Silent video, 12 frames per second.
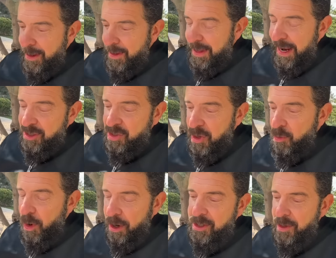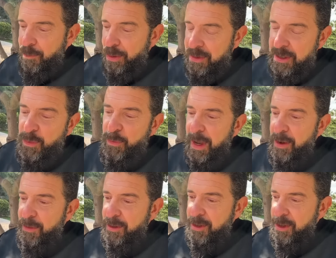that actually works in Putin's
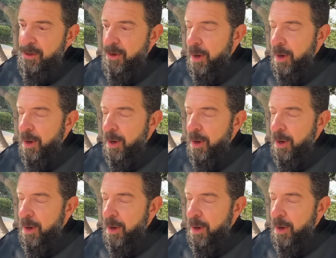favor to